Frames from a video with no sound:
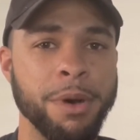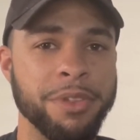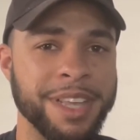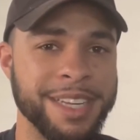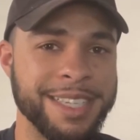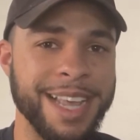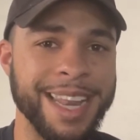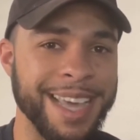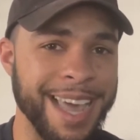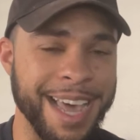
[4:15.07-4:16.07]
both on the
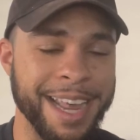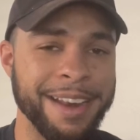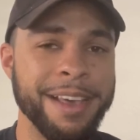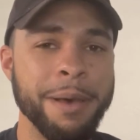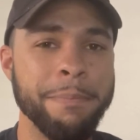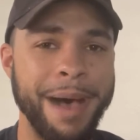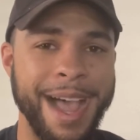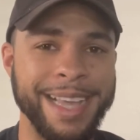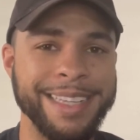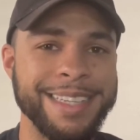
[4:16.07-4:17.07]
selling and
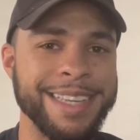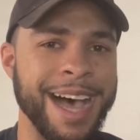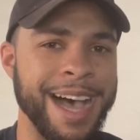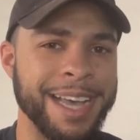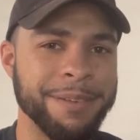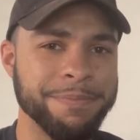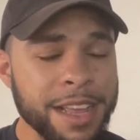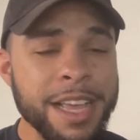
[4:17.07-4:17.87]
buying side.